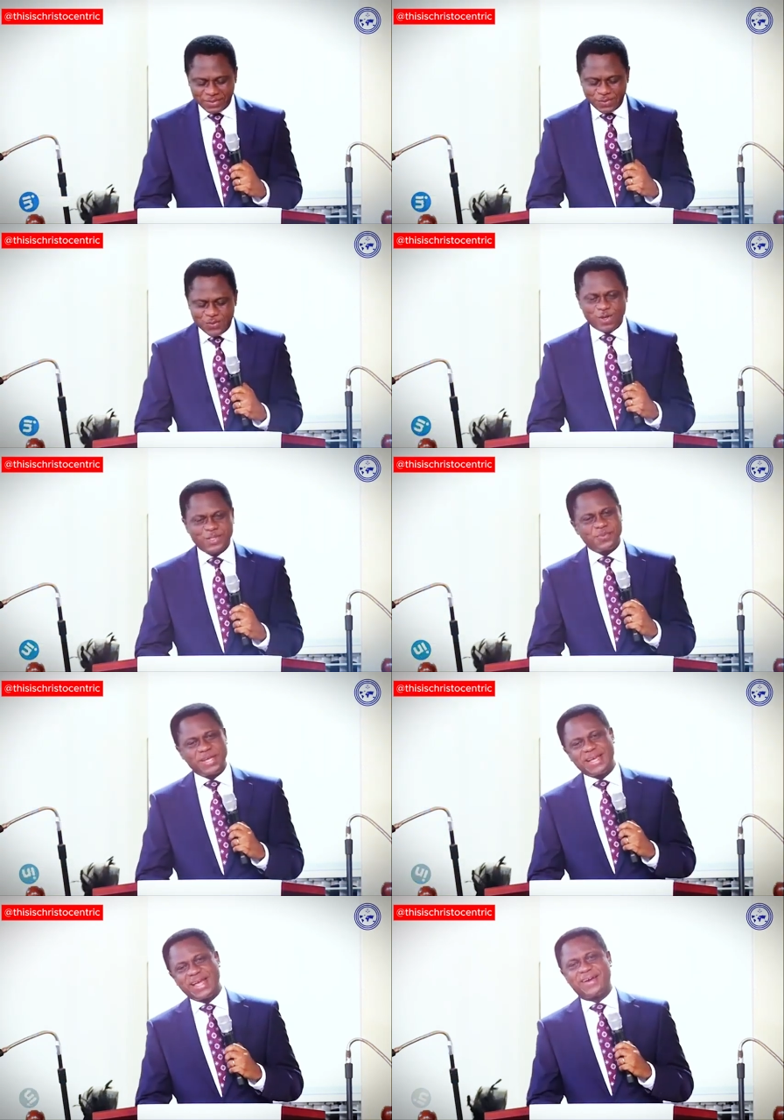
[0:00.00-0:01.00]
who was
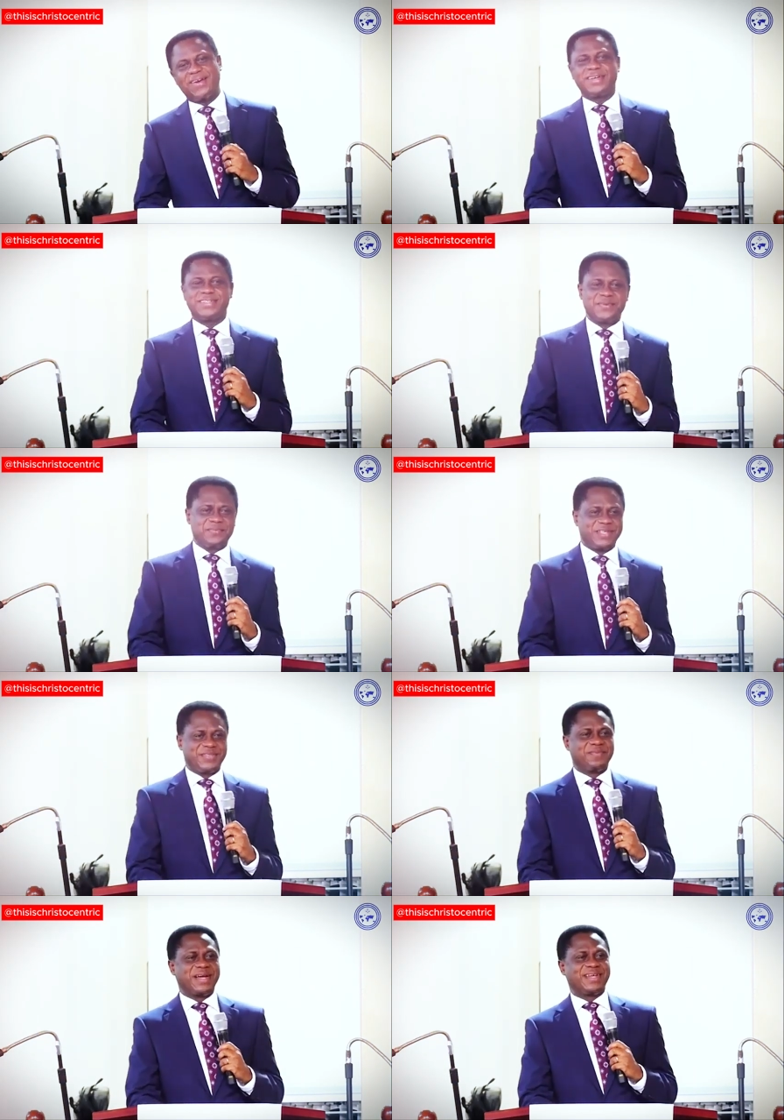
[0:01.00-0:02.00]
being harassed a bit
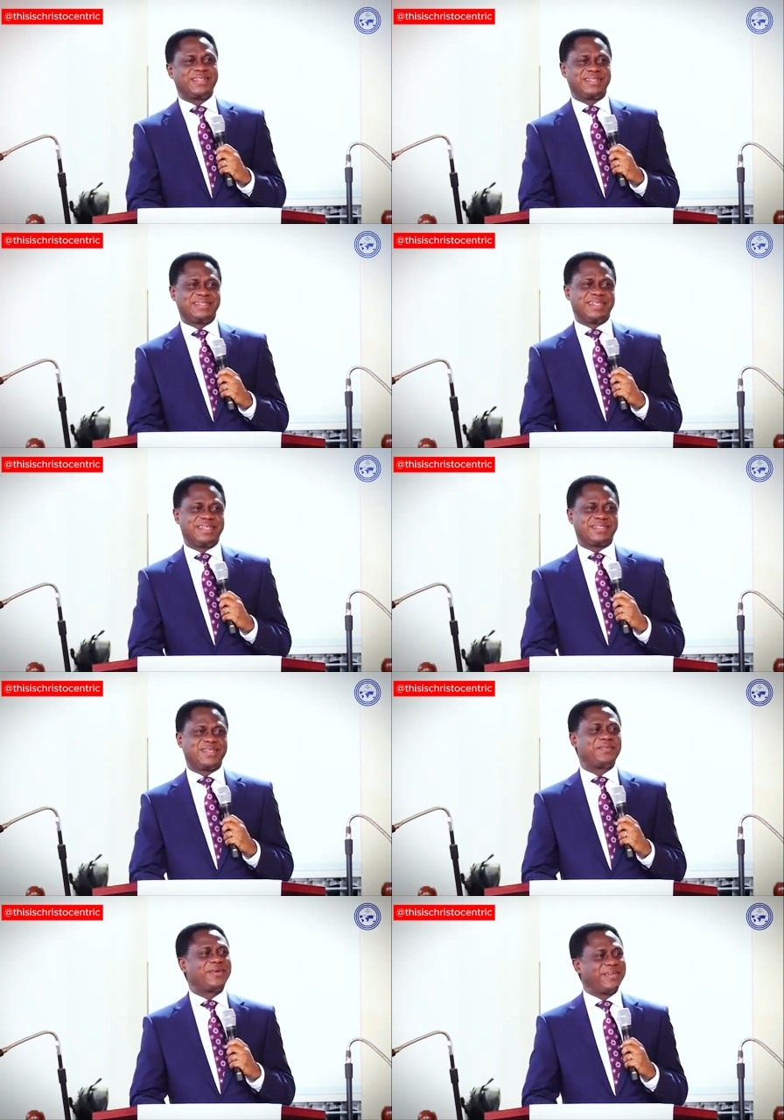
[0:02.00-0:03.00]
by the,
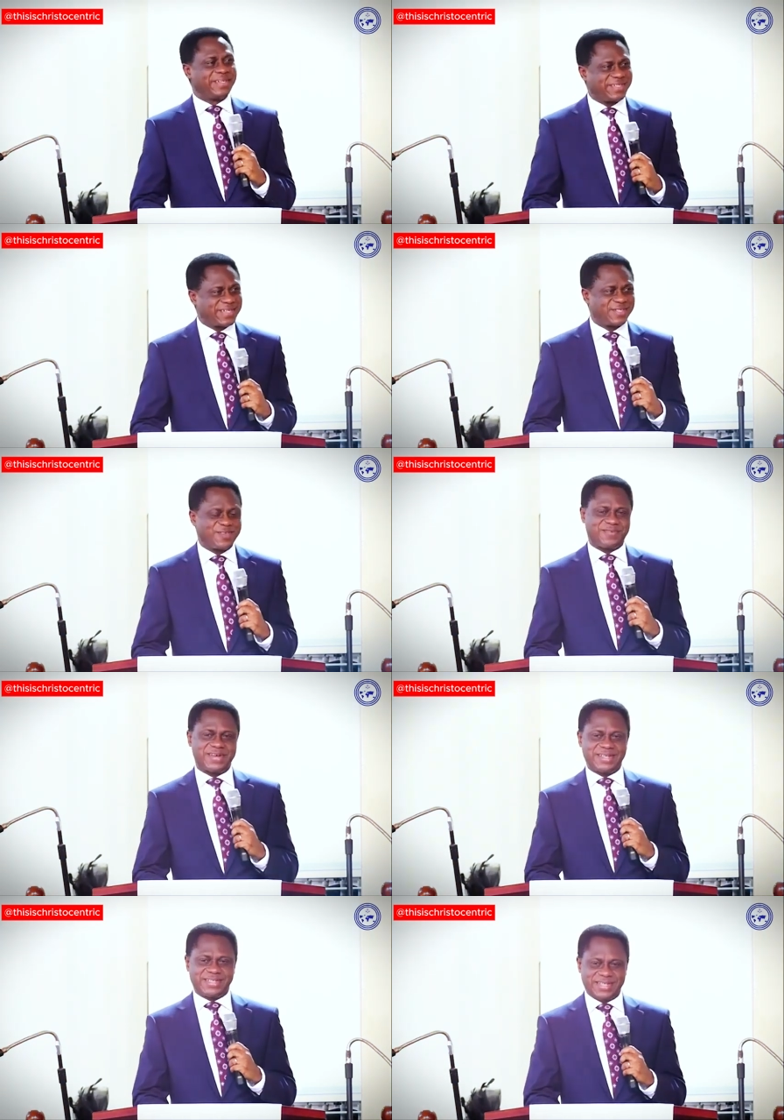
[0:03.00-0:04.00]
some auditors of
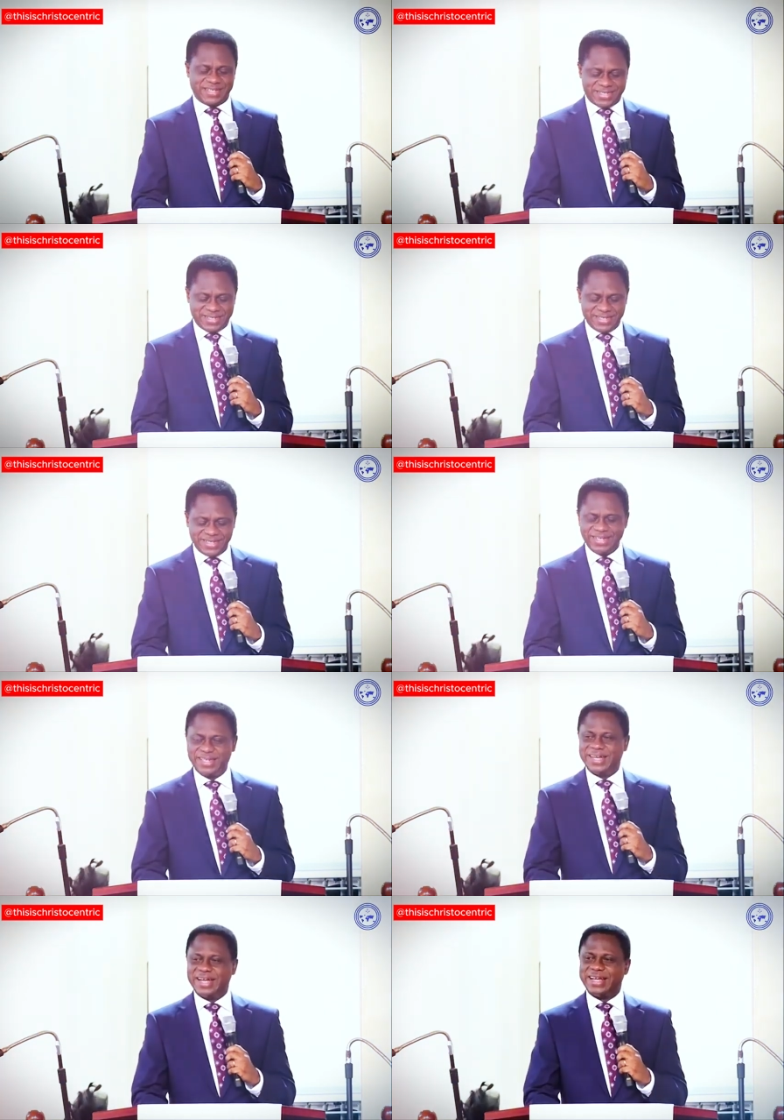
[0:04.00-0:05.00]
our church.
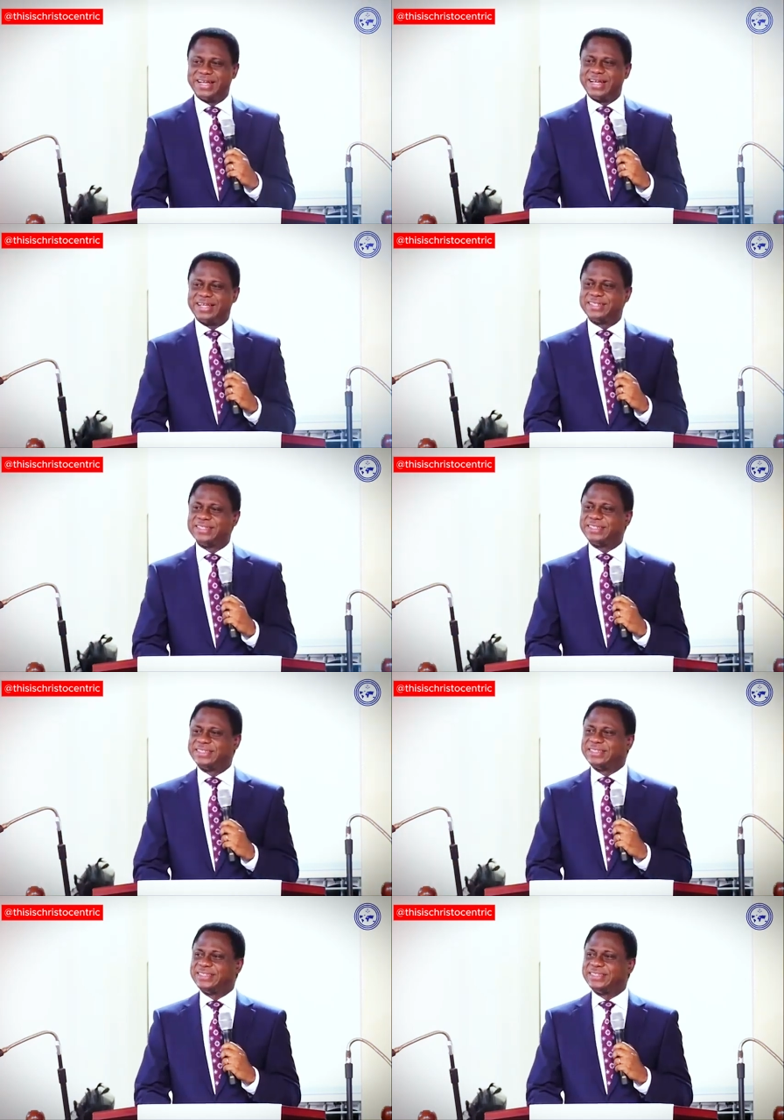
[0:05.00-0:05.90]
And then